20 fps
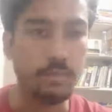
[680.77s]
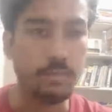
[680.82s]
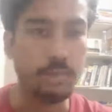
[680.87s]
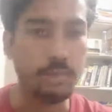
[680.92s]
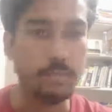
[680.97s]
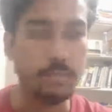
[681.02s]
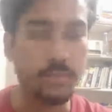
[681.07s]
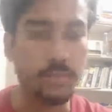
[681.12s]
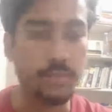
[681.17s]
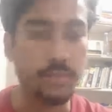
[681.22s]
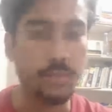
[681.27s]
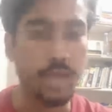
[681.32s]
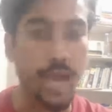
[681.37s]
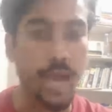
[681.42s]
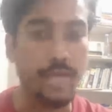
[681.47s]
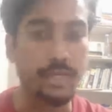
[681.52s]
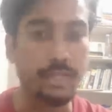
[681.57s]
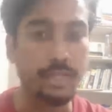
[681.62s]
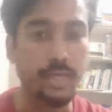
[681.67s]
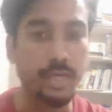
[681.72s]
with
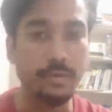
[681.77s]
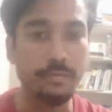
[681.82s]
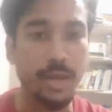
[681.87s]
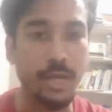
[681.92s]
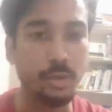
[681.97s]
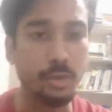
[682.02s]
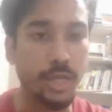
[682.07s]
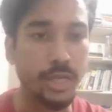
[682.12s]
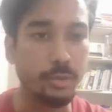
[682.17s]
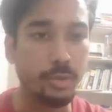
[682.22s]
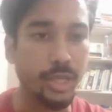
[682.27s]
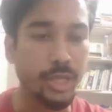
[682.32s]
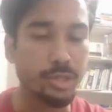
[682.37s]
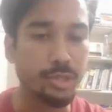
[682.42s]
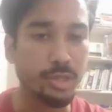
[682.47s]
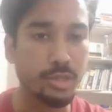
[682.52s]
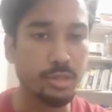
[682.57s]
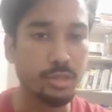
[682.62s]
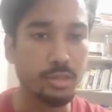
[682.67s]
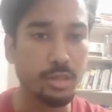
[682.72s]
@value
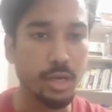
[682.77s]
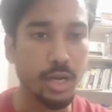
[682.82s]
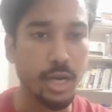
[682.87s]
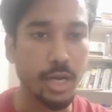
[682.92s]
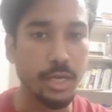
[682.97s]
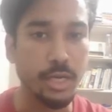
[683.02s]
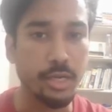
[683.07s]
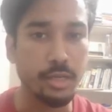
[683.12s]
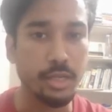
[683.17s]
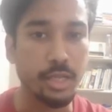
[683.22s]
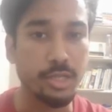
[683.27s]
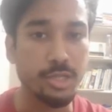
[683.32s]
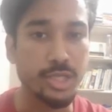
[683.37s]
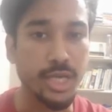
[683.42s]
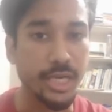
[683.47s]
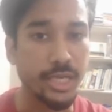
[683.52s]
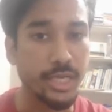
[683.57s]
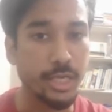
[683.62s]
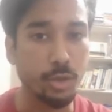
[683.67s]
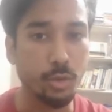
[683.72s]
annotation and
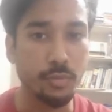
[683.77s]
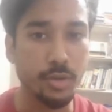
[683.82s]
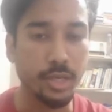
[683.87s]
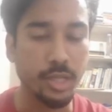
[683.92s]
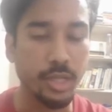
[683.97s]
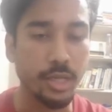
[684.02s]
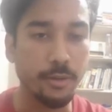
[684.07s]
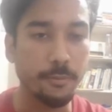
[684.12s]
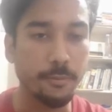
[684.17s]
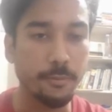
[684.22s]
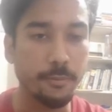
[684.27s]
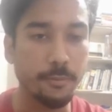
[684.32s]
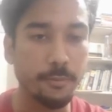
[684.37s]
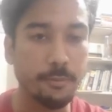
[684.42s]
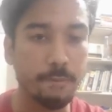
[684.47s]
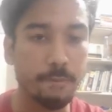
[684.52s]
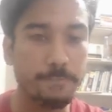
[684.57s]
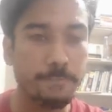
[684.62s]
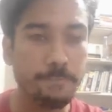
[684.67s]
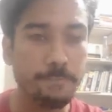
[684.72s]
inject it over here.
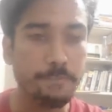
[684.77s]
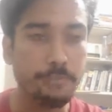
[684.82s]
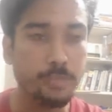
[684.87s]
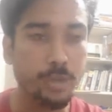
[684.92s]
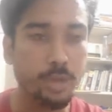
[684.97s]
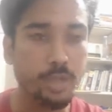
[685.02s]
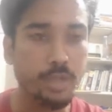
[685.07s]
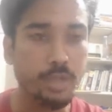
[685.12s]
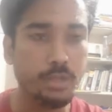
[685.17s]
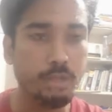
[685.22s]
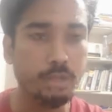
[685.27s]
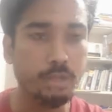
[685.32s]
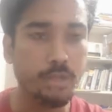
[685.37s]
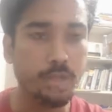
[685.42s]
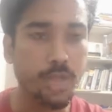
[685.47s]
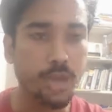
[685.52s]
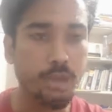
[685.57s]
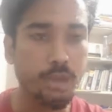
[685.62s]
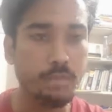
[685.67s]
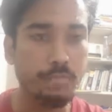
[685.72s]
But for
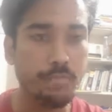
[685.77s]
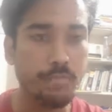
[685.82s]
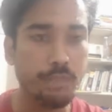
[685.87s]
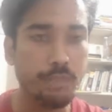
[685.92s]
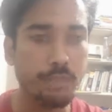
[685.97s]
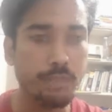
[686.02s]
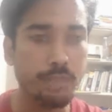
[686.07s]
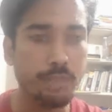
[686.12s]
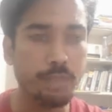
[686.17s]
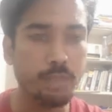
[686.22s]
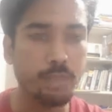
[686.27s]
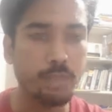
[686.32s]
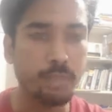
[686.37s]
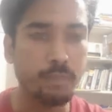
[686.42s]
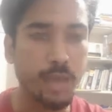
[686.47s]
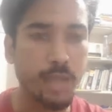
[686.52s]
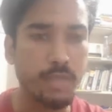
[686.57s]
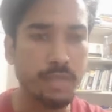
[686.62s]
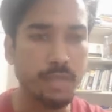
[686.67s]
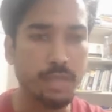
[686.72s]
now, I'm just
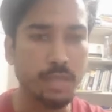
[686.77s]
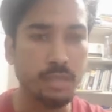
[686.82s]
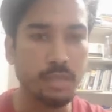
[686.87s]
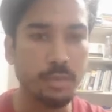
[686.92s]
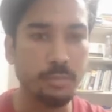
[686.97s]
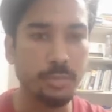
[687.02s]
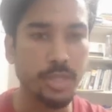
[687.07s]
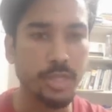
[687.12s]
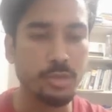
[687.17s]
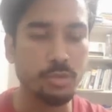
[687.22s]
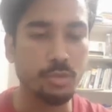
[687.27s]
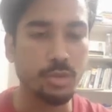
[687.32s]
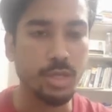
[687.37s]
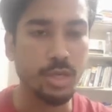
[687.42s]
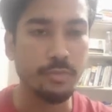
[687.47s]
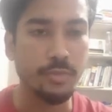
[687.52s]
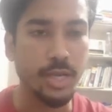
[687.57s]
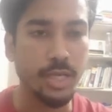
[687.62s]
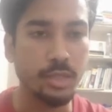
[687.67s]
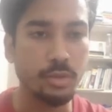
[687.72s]
passing in the
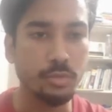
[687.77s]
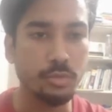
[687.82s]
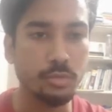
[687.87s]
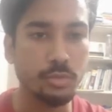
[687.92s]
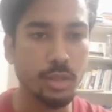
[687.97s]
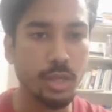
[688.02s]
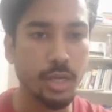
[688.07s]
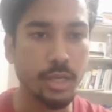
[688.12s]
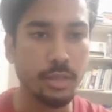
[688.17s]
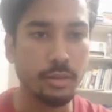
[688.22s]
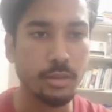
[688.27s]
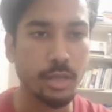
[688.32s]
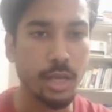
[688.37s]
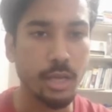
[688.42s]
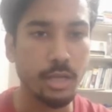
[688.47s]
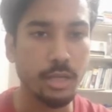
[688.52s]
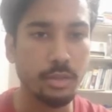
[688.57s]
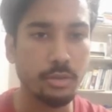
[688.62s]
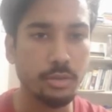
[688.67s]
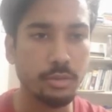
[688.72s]
placeholder value.
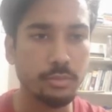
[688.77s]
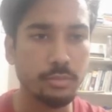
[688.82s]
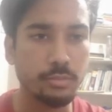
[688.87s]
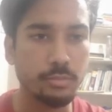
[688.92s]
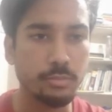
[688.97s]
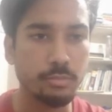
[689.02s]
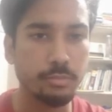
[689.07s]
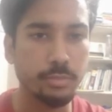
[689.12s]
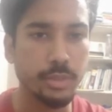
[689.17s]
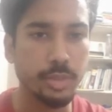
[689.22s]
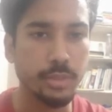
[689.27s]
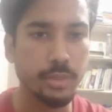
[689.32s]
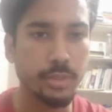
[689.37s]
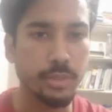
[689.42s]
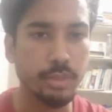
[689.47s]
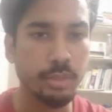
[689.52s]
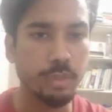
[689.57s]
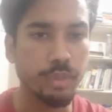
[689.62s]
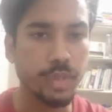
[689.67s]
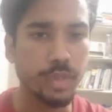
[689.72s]
I'll be
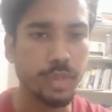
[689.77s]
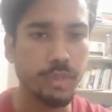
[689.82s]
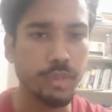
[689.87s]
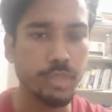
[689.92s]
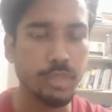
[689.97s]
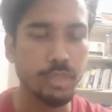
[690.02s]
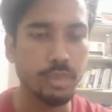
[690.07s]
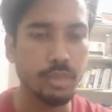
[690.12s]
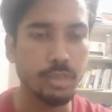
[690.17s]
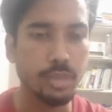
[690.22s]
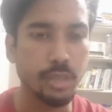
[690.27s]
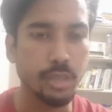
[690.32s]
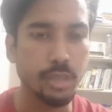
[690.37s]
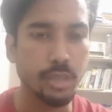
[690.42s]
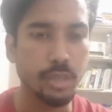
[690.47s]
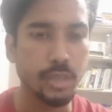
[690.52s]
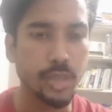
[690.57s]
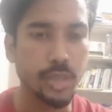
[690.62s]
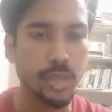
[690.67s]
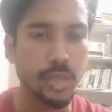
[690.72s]
going to change it
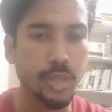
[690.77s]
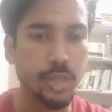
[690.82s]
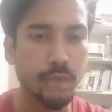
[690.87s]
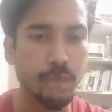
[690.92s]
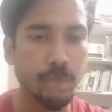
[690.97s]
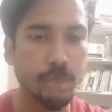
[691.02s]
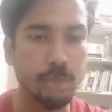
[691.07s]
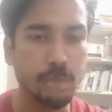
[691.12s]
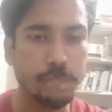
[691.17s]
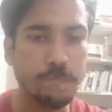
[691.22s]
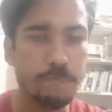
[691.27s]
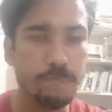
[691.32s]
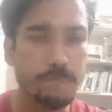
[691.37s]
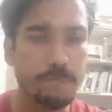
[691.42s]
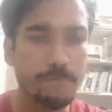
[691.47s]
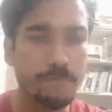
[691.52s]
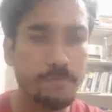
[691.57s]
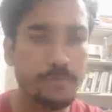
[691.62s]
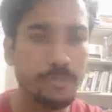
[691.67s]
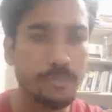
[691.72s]
later.
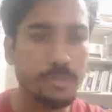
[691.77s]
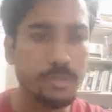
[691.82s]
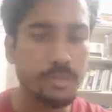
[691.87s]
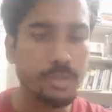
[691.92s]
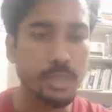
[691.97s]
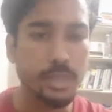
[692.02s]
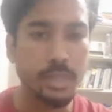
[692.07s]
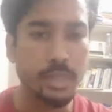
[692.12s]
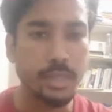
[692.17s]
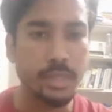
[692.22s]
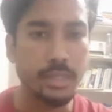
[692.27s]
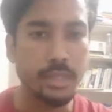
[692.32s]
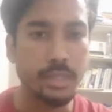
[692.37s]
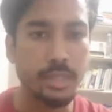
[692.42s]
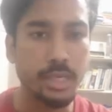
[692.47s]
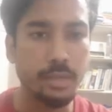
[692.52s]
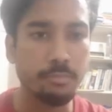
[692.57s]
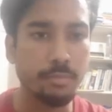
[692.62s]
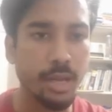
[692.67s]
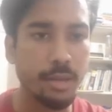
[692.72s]

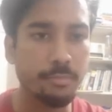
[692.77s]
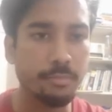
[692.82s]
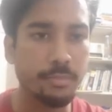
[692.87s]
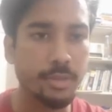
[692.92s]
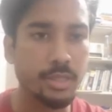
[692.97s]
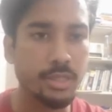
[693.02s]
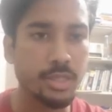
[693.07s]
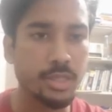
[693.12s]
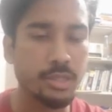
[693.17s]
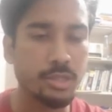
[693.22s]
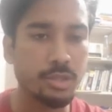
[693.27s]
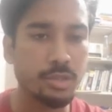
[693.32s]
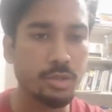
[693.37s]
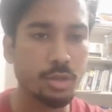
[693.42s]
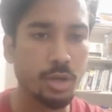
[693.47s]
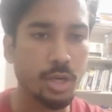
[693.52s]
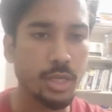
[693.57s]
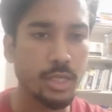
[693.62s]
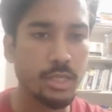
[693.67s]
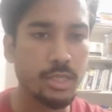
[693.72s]
And then MIME message
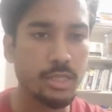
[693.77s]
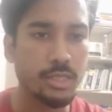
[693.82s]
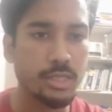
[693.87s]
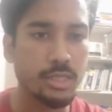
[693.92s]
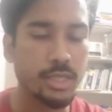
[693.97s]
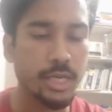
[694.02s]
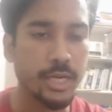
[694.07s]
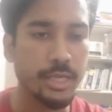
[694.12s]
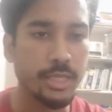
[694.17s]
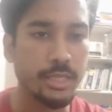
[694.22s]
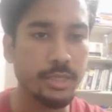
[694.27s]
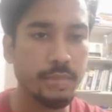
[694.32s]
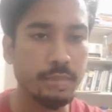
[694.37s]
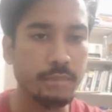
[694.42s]
dot set